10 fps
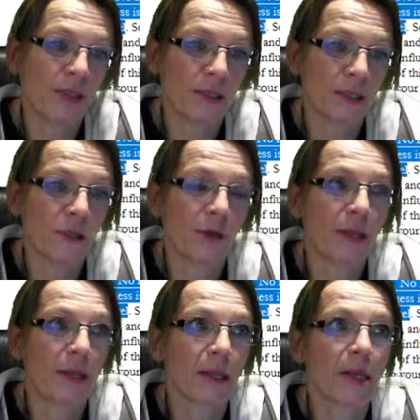well,
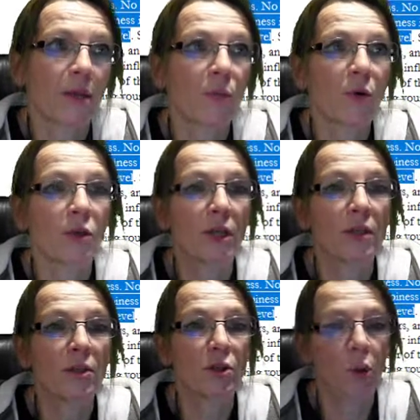it's not there in the other
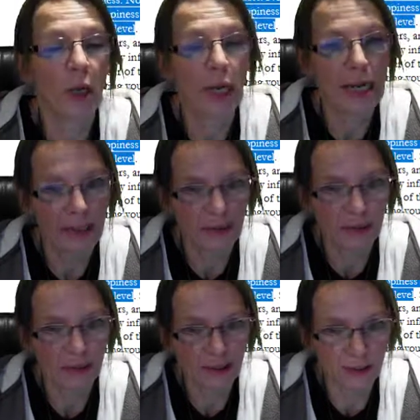project, so I
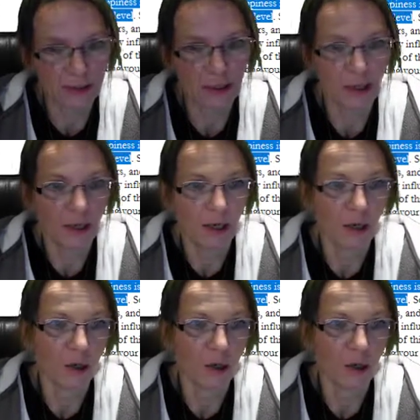add these